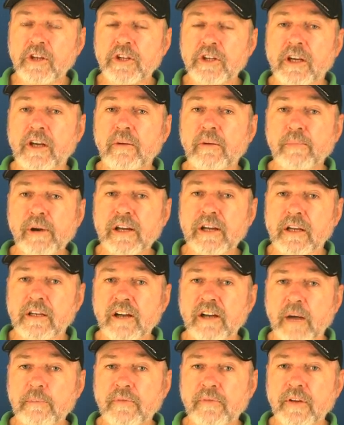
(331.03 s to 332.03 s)
which means it can
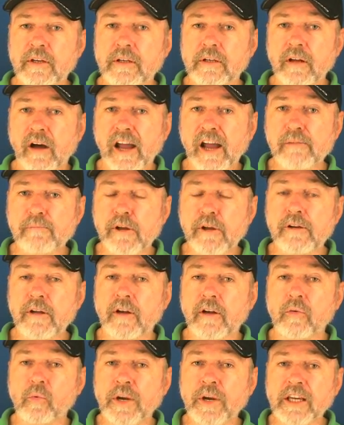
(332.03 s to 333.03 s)
bring a type of
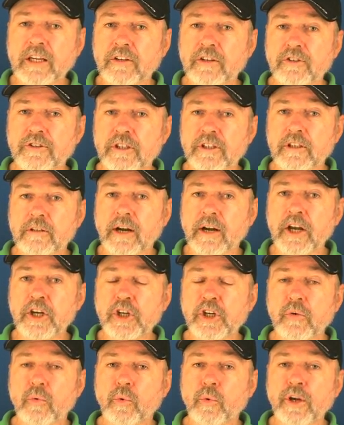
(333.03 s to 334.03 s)
enlightenment and
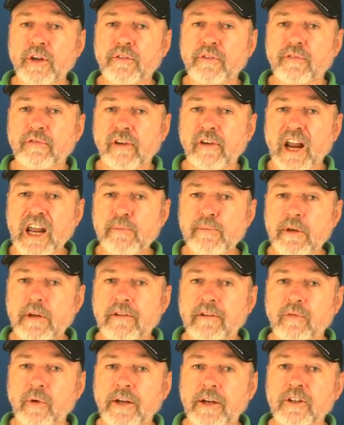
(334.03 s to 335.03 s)
reconsideration,
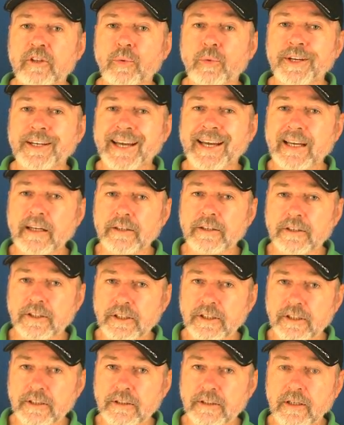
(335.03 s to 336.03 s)
reframing of one's
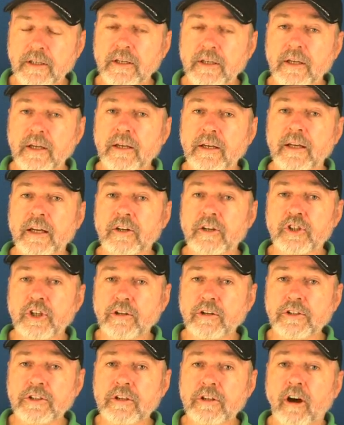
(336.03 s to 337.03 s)
reality.
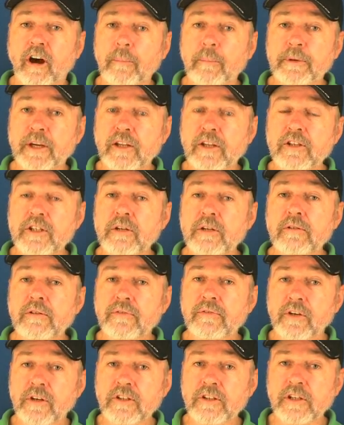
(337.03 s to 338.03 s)
Now, Johns
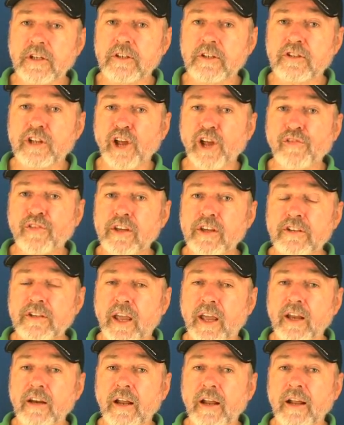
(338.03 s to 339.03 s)
Hopkins University has done
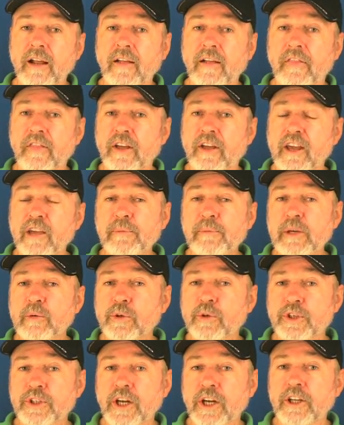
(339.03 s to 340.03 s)
this, and the
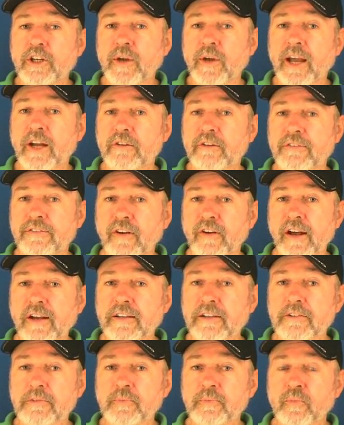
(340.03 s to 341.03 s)
hippie will show you how to
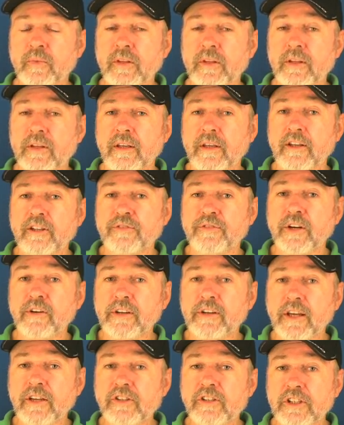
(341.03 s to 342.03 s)
find it.
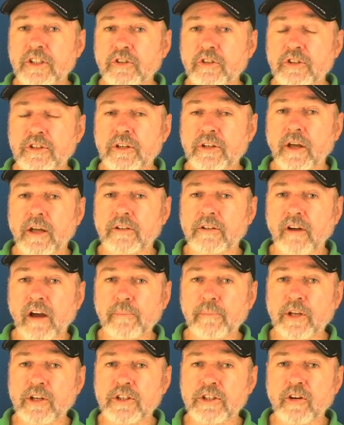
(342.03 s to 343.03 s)
It's very easy. You just
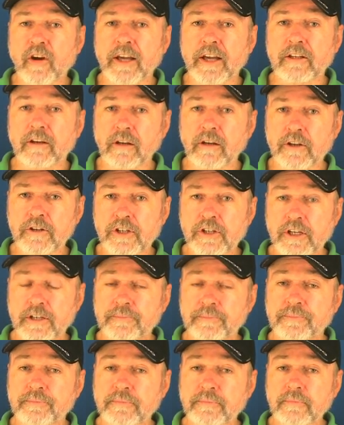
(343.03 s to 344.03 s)
type in
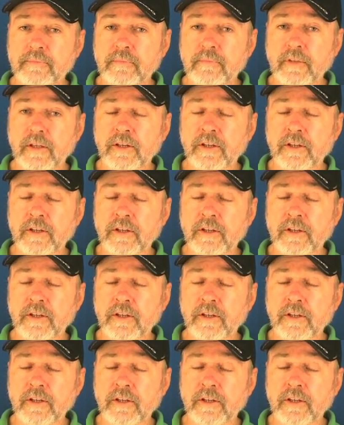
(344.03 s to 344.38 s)
psychology,